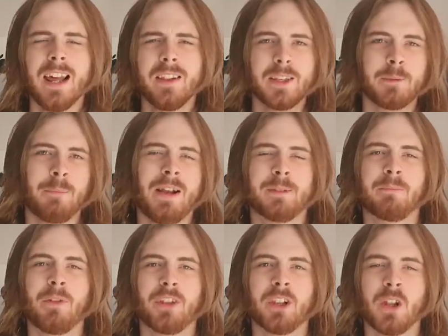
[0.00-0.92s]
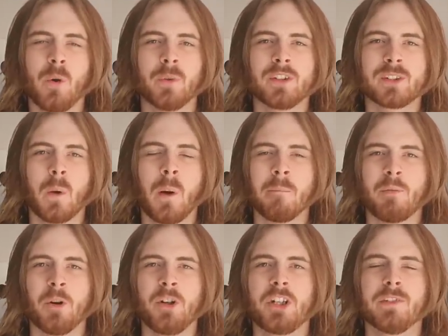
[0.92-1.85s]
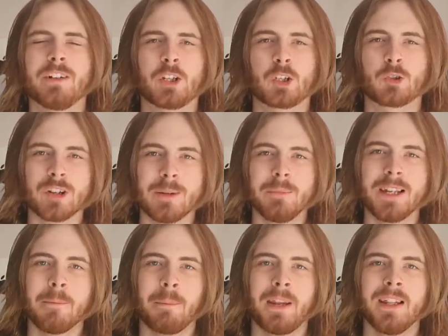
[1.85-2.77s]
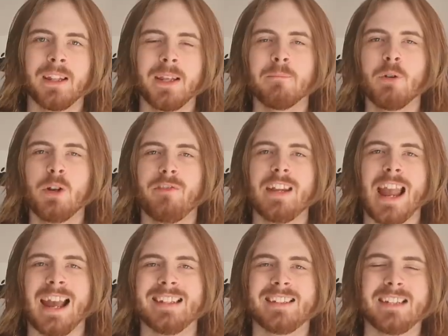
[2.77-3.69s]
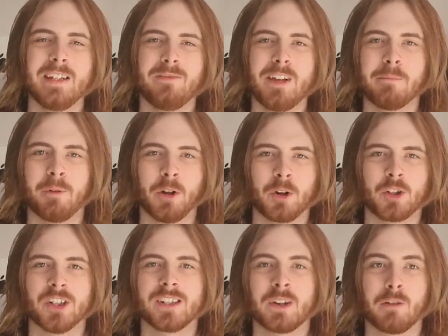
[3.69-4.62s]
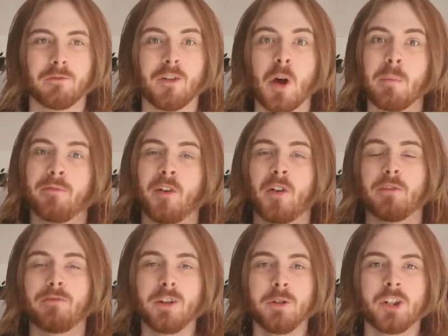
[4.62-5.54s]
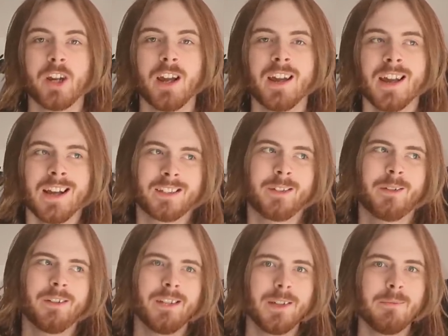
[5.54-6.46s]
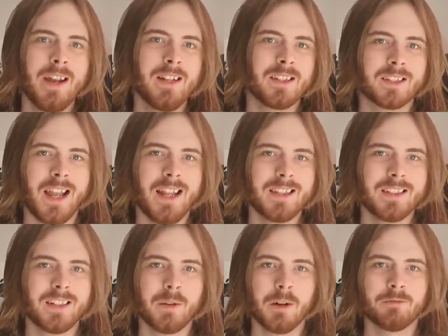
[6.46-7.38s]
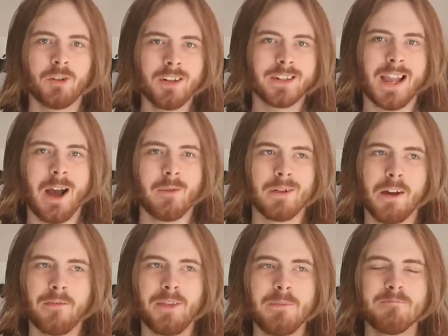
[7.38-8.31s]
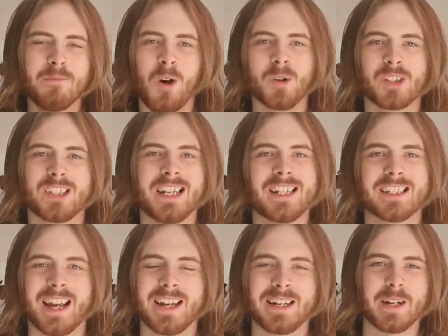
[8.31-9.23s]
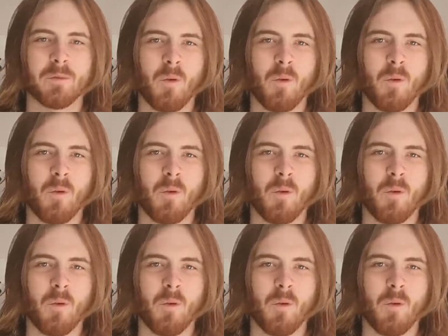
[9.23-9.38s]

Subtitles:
Hell, this past month alone saw a bunch of extremely appealing movie and TV productions confirmed for the future, so it only made sense to do a rundown of the most exciting